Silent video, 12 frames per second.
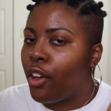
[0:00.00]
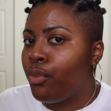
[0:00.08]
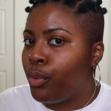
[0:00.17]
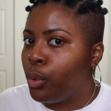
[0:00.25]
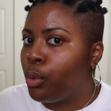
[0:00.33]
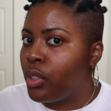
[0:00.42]
a
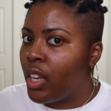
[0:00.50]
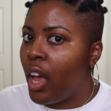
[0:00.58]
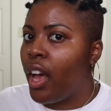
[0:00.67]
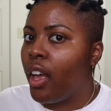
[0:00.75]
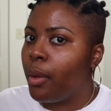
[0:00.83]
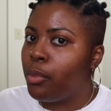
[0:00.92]

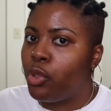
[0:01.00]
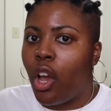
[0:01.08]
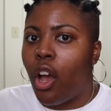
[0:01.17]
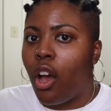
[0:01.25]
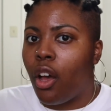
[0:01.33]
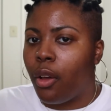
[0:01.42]
full-time
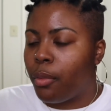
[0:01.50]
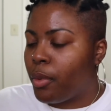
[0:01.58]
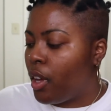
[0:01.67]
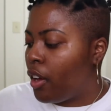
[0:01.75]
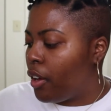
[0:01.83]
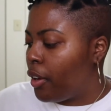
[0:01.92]
job.
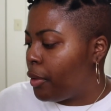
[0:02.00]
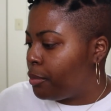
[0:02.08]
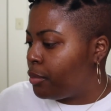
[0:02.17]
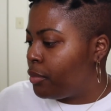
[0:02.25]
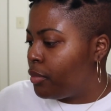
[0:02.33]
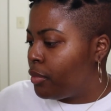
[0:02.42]
And